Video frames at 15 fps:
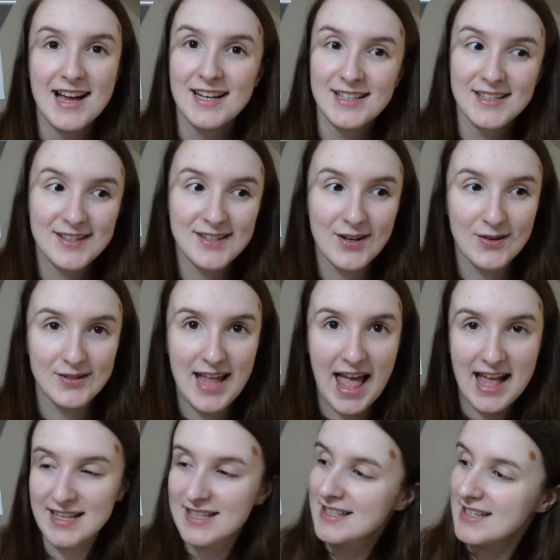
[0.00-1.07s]
So
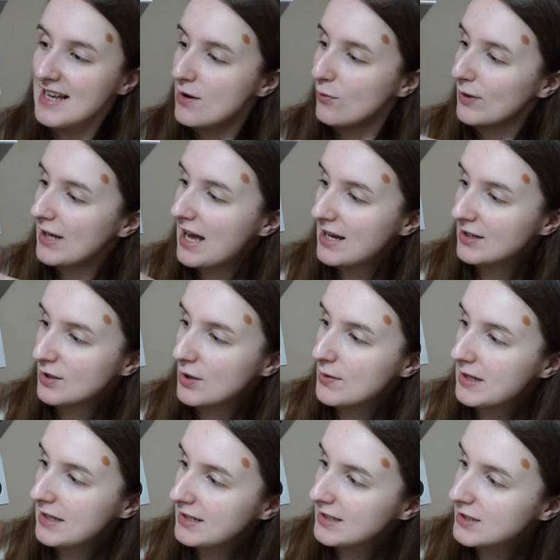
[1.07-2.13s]
next we are
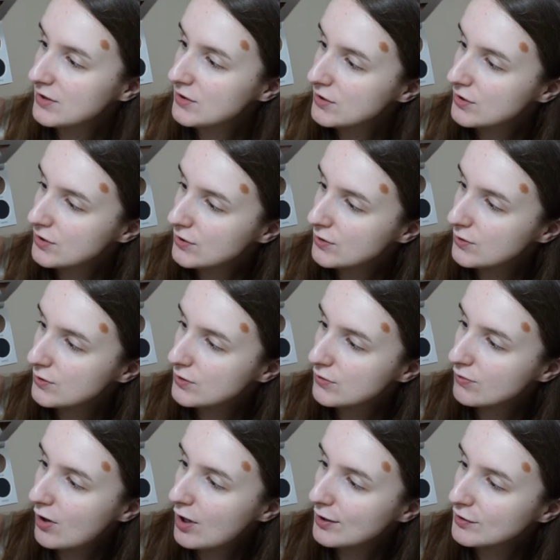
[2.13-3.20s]
going to
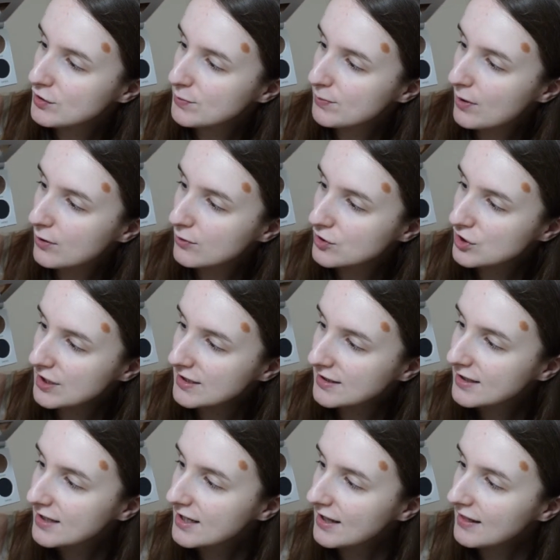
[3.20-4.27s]
swatch
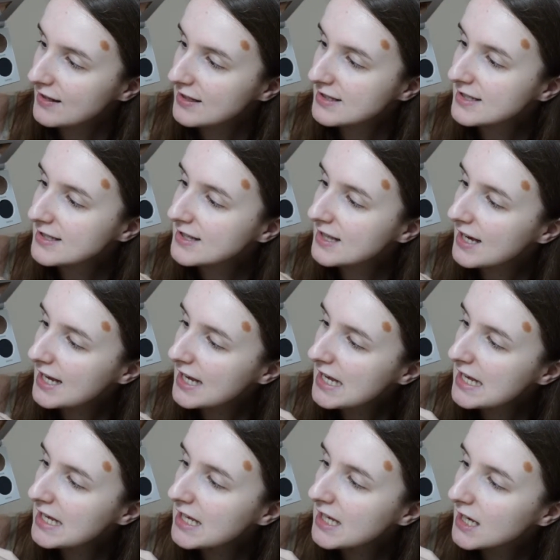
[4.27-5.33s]
Potion. This is
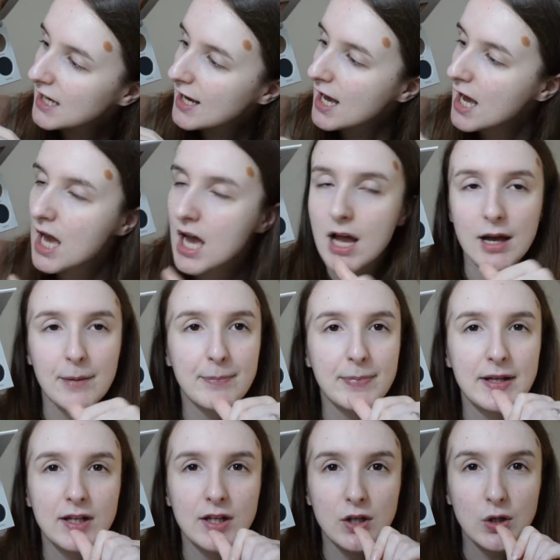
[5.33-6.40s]
like a
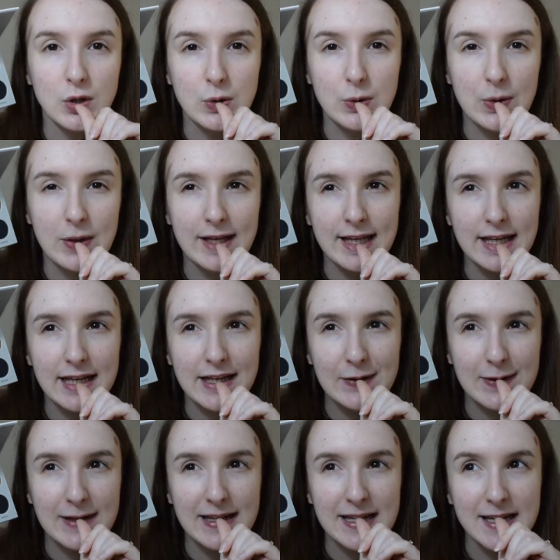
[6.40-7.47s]
pukey
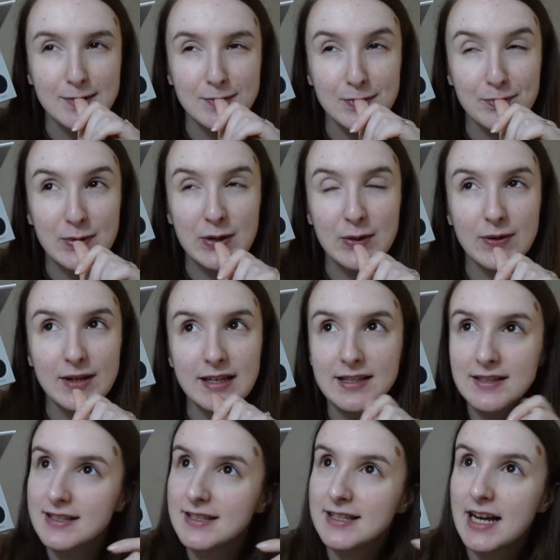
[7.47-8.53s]
green. Pukey
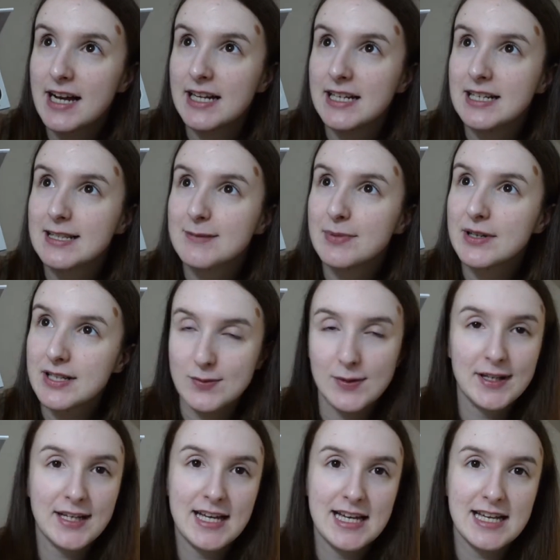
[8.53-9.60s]
isn't nice, but it's
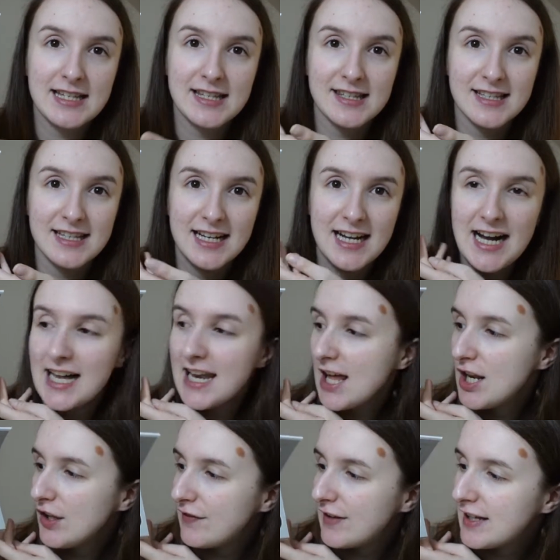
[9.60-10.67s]
what it is. And I
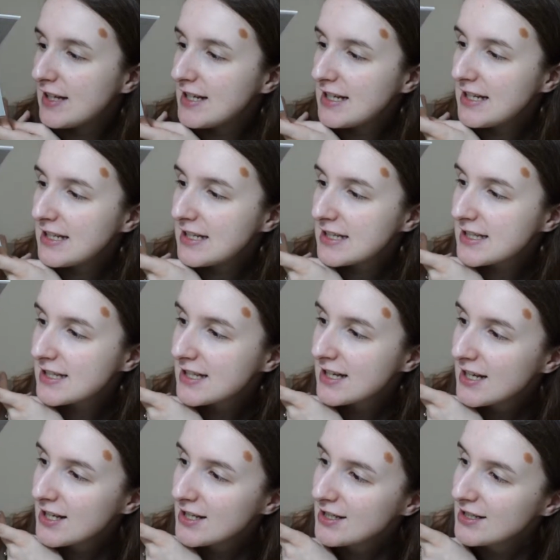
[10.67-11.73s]
love it.
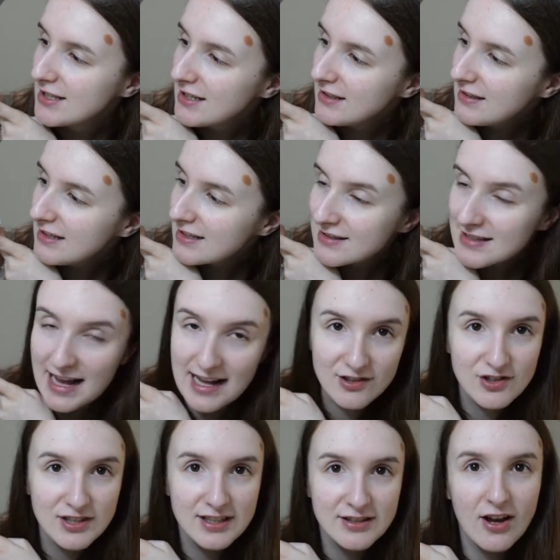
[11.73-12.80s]
It's
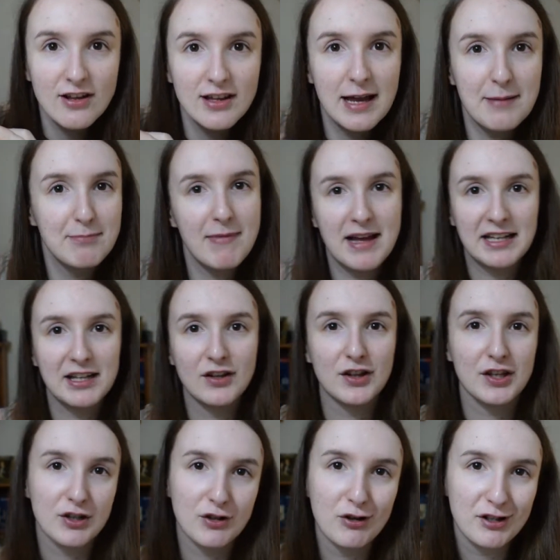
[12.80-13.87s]
actually not like many
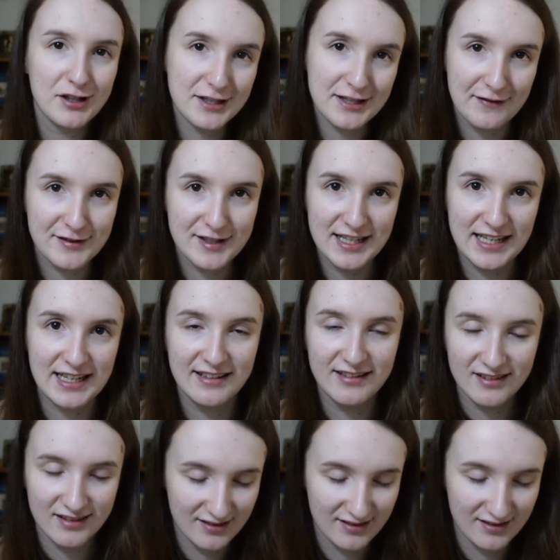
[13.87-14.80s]
other colours I've seen.